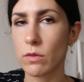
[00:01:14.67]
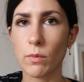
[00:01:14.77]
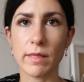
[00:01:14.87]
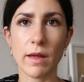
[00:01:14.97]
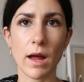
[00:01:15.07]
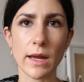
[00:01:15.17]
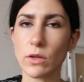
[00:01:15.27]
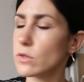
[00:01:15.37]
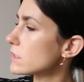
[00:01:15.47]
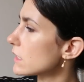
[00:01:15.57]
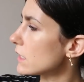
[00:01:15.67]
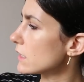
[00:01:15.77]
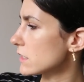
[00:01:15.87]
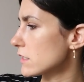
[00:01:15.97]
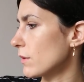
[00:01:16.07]
The one that I use
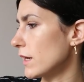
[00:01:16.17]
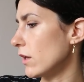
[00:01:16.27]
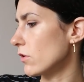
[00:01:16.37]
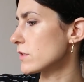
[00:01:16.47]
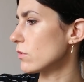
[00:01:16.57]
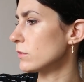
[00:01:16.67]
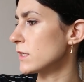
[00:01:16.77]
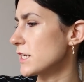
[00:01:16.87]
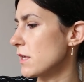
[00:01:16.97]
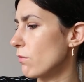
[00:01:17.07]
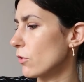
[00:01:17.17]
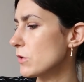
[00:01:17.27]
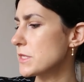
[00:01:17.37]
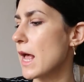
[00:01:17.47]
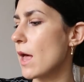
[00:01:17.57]
is this one here. It's called Nutty
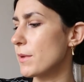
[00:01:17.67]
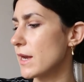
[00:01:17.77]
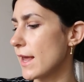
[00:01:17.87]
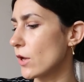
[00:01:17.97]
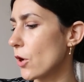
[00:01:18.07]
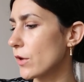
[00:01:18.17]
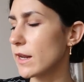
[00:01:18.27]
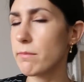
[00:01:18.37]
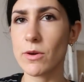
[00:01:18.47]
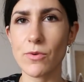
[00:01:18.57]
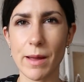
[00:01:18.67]
Bruce almond and coconut milk.